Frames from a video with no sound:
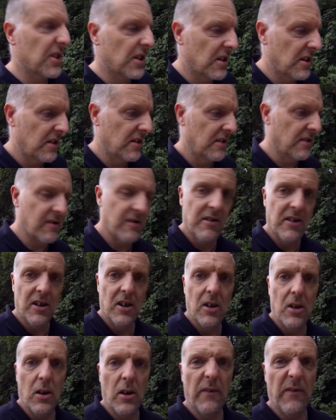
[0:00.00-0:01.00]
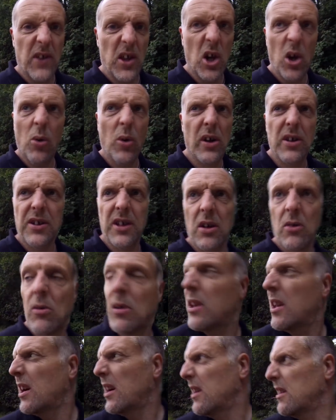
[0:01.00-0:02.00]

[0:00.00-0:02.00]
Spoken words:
I've no idea what